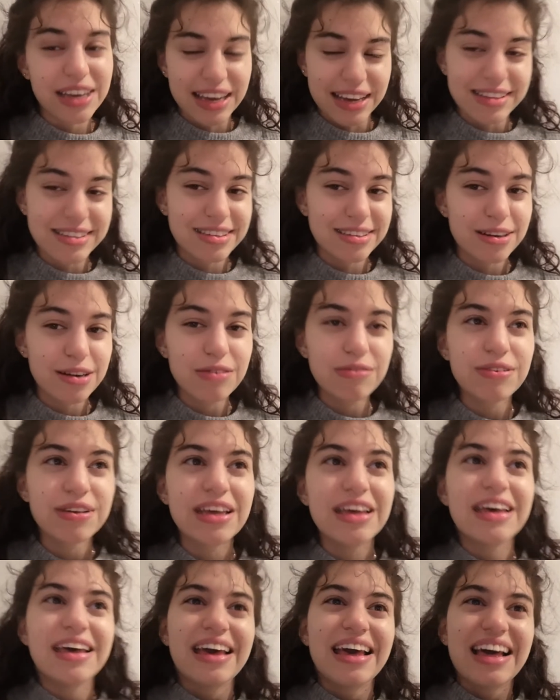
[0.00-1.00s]
kite surf,
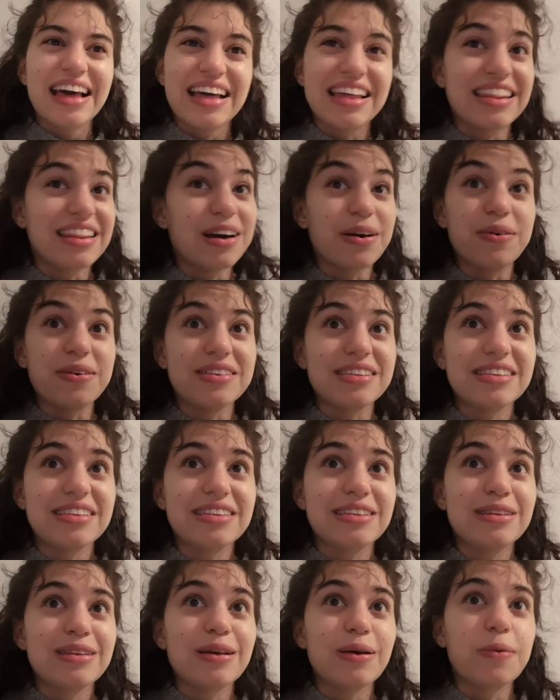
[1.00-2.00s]
and that
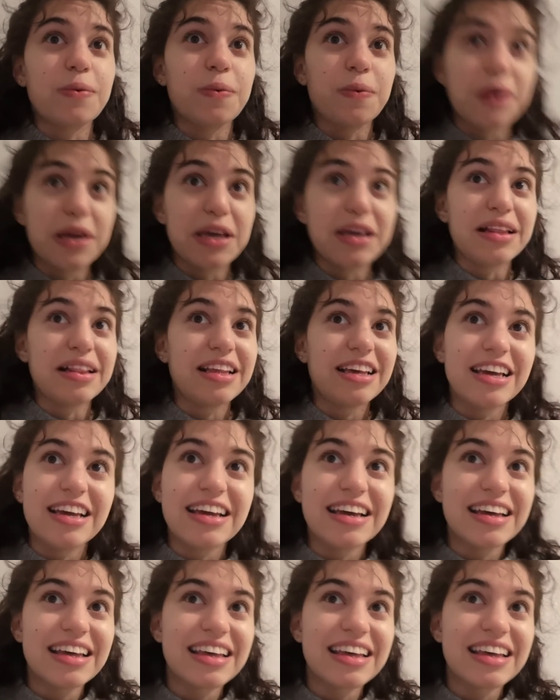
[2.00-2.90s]
was really,